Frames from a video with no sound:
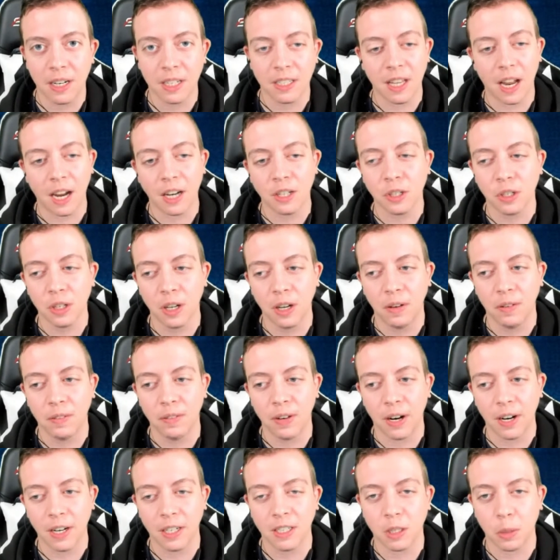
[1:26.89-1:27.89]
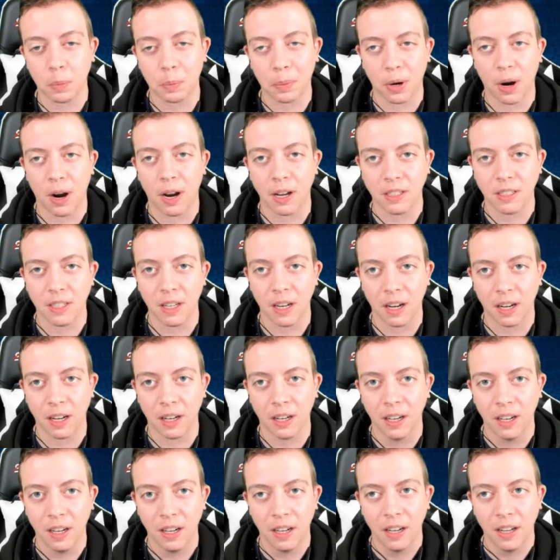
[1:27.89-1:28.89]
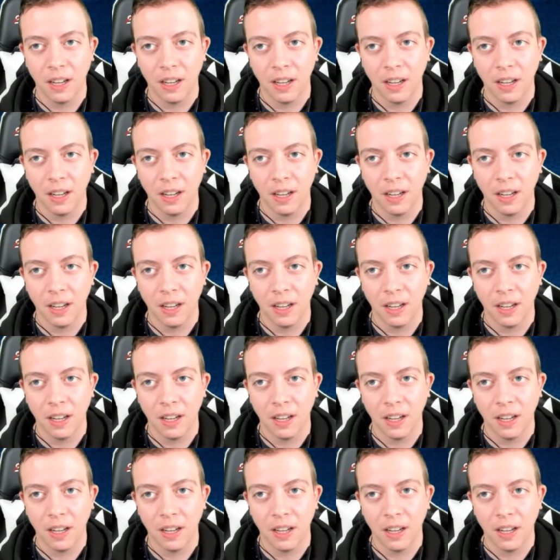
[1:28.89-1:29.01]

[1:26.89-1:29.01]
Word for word: And it's actually very surprising